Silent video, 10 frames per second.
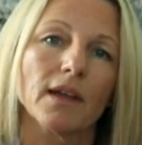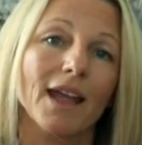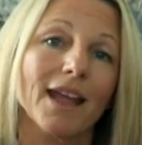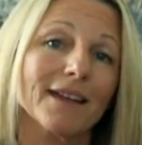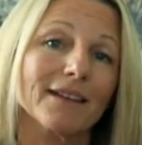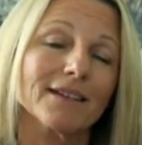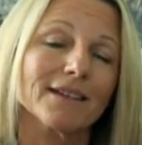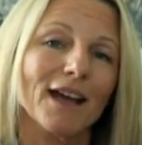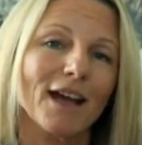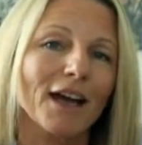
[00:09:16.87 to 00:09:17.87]
And
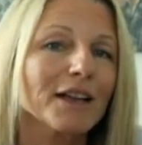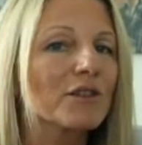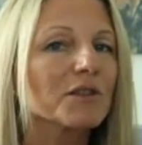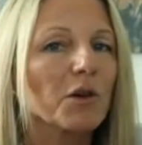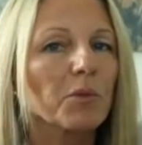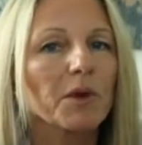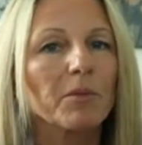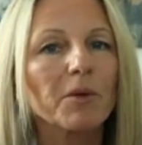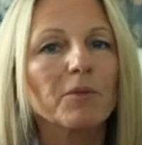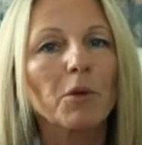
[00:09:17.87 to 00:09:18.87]
I just opened
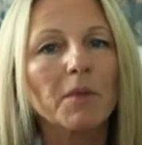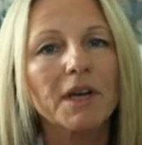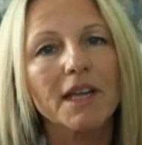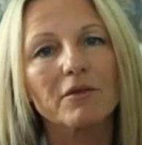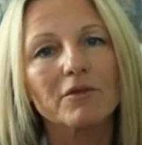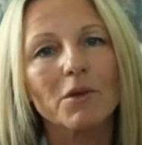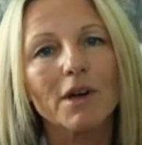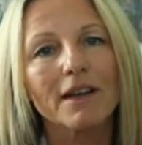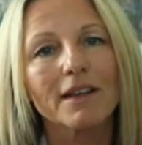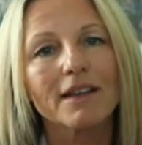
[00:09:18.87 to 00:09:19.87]
up enrollment again for
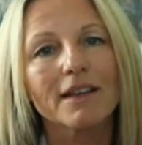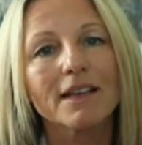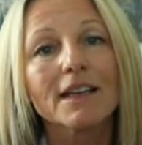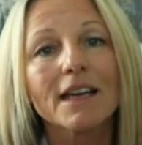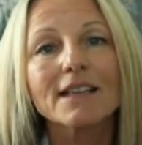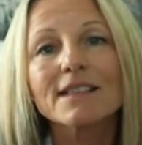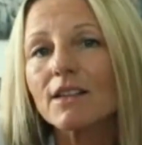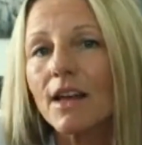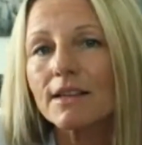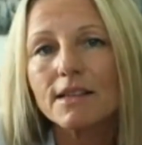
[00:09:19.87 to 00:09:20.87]
it. It's the
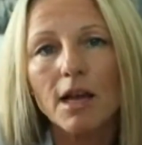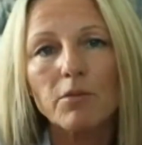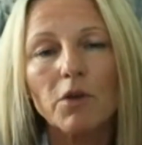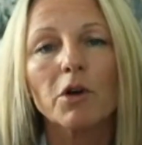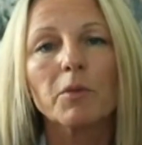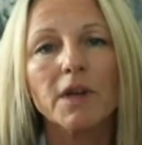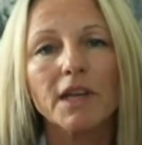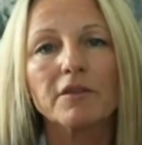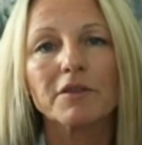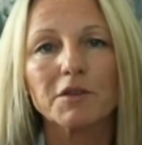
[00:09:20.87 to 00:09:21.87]
last time we're opening
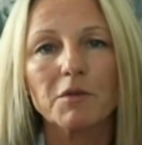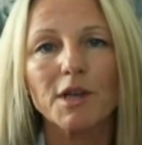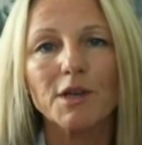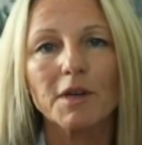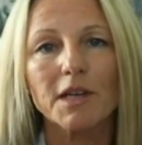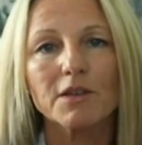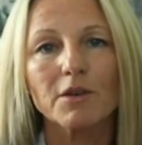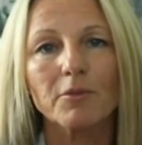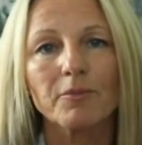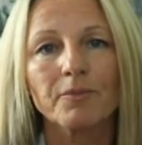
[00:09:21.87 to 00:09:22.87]
it for
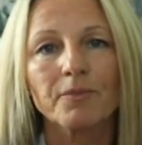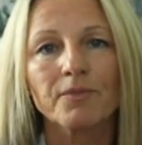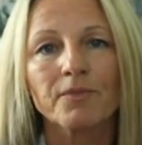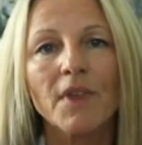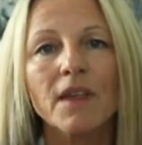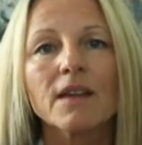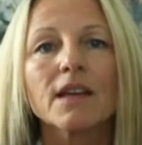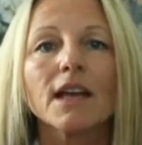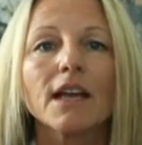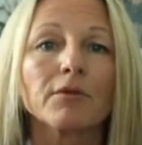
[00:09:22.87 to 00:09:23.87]
2022.
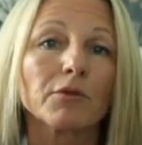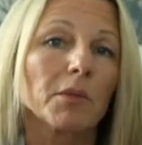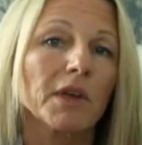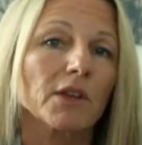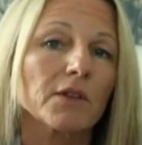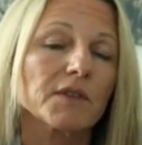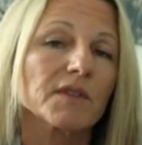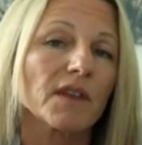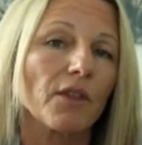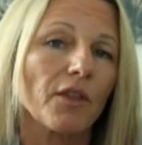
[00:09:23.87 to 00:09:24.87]
Enrollment
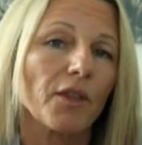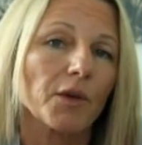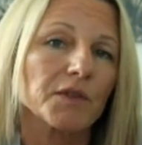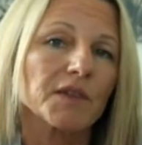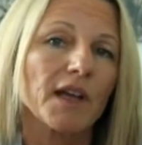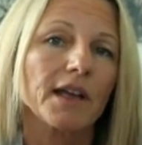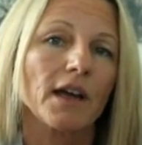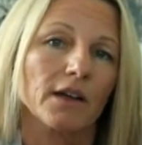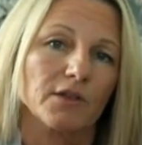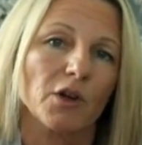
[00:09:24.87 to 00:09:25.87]
closes on Thursday,
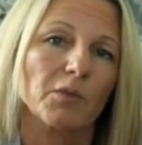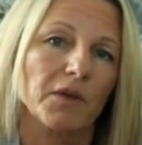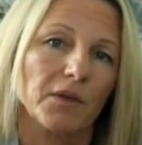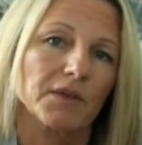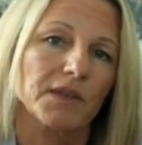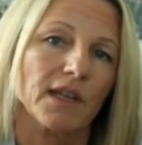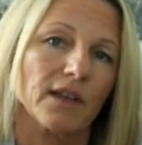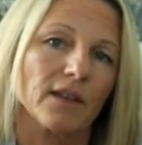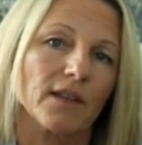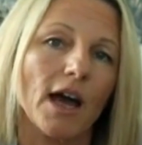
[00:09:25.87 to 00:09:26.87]
October
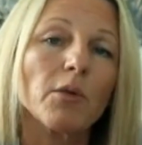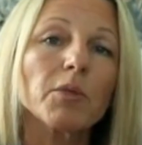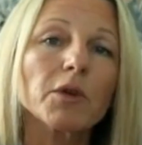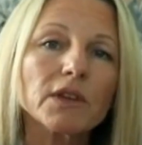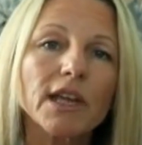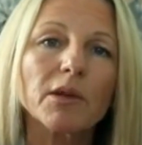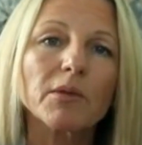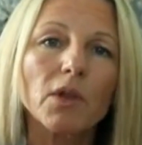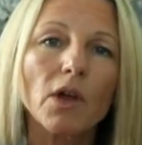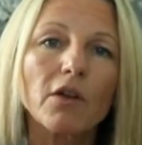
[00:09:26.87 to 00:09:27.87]
13th. I'll put a link
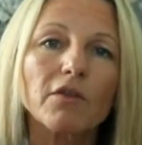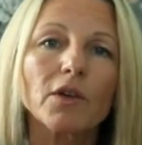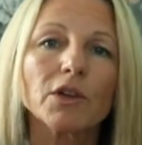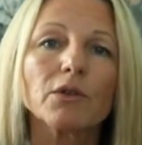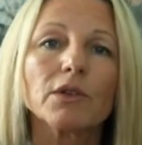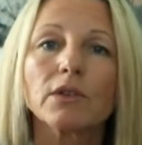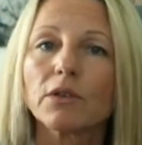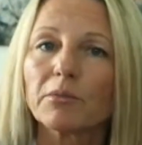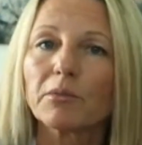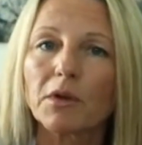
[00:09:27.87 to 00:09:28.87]
below for you to
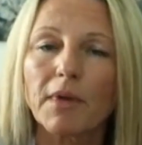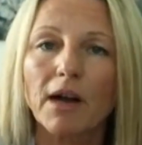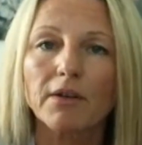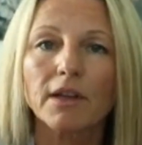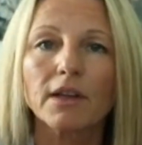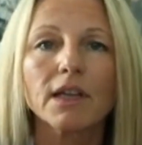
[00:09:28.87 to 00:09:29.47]
learn more about it.